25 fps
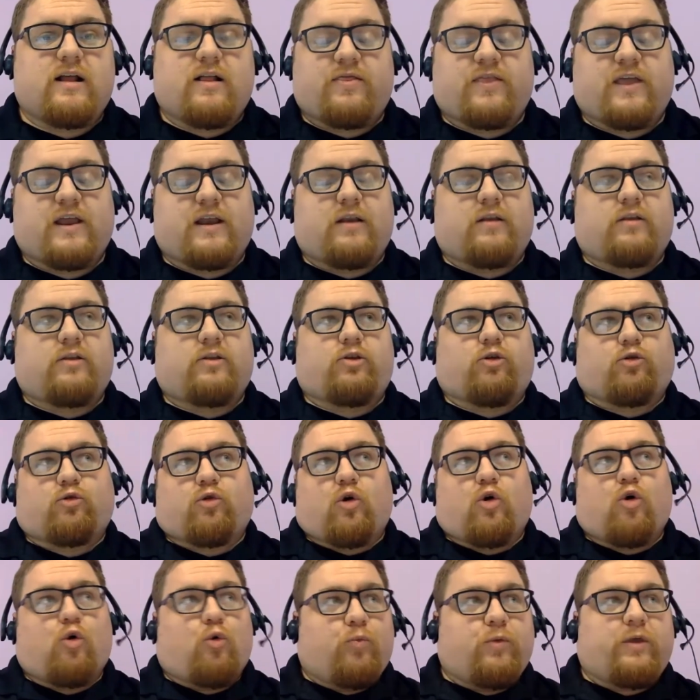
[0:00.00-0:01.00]
then you're
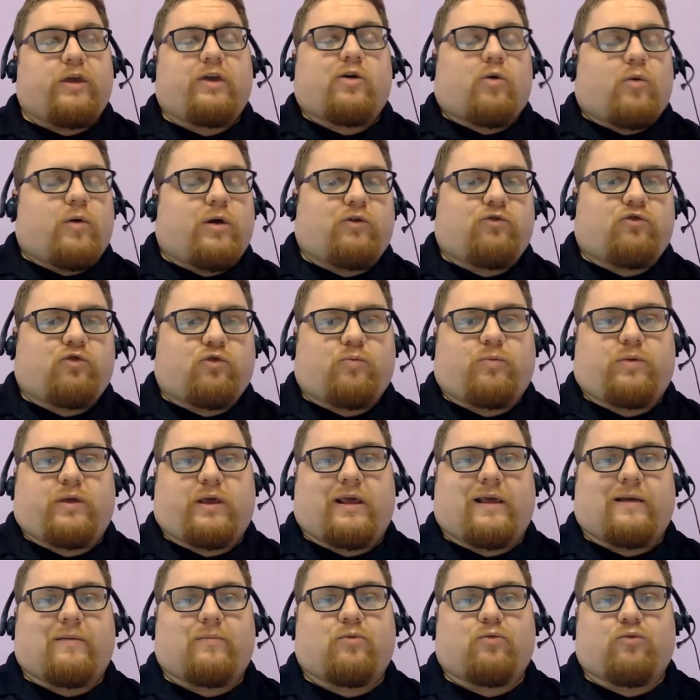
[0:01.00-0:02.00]
only going to
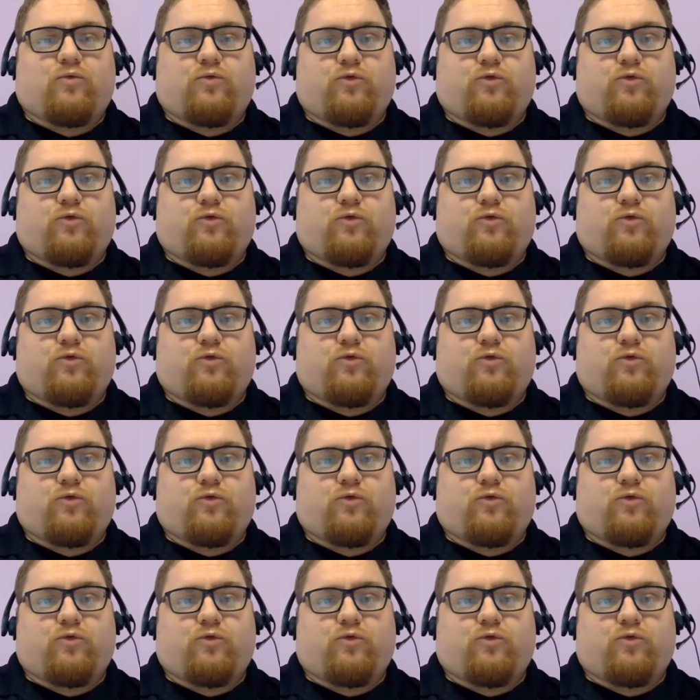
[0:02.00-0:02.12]
be able